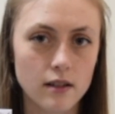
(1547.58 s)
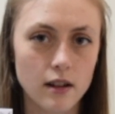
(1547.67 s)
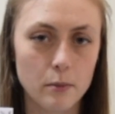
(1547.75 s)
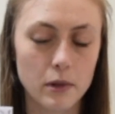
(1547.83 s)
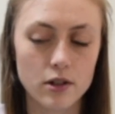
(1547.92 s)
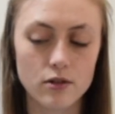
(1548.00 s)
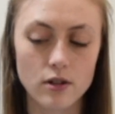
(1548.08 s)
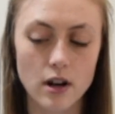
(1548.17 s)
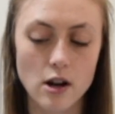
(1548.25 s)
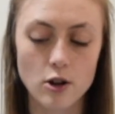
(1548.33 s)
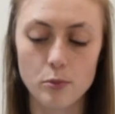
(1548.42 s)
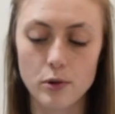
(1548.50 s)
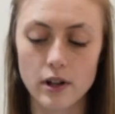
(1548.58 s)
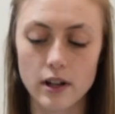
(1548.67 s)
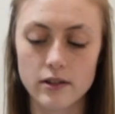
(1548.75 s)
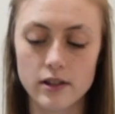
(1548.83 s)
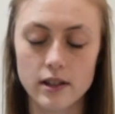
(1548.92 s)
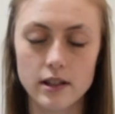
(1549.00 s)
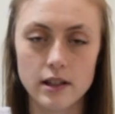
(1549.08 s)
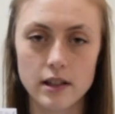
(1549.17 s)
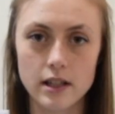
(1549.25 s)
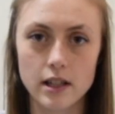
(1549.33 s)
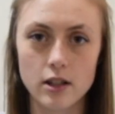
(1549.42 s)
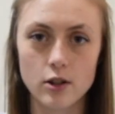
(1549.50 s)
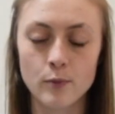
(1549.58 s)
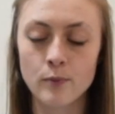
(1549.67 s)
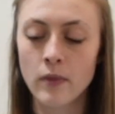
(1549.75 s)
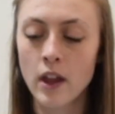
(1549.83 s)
I'm not sure how you pronounce it, dill.